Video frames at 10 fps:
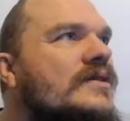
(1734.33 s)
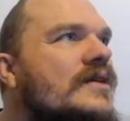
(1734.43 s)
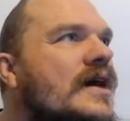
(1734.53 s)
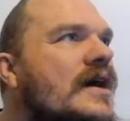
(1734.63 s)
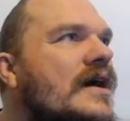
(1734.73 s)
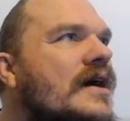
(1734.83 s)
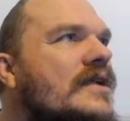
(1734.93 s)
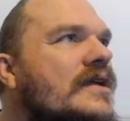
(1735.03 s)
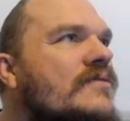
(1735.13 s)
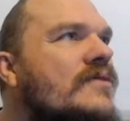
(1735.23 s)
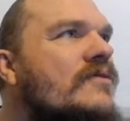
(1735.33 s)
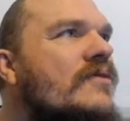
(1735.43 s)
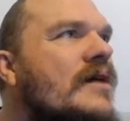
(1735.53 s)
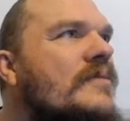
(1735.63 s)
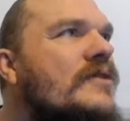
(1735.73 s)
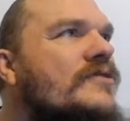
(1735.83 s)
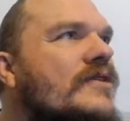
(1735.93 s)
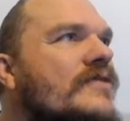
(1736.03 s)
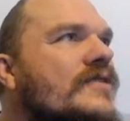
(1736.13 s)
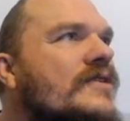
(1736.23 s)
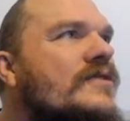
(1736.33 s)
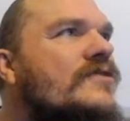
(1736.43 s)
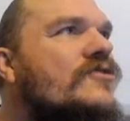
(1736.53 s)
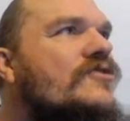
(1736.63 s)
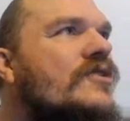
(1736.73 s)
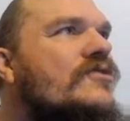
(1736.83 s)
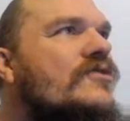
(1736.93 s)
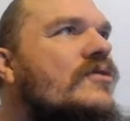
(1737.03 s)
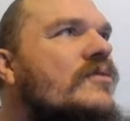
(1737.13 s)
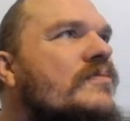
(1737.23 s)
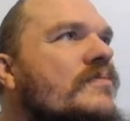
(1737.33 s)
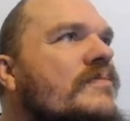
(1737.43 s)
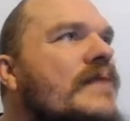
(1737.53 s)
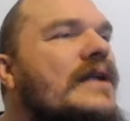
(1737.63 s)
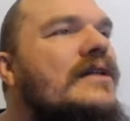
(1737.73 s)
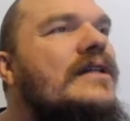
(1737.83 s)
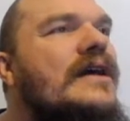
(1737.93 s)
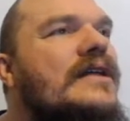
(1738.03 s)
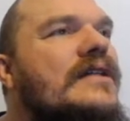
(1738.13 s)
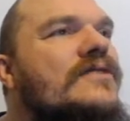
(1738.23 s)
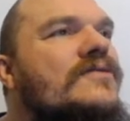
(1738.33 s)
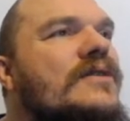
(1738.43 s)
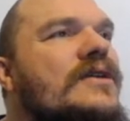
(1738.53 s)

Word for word: And then we'll grab ourselves a structural panel like this one.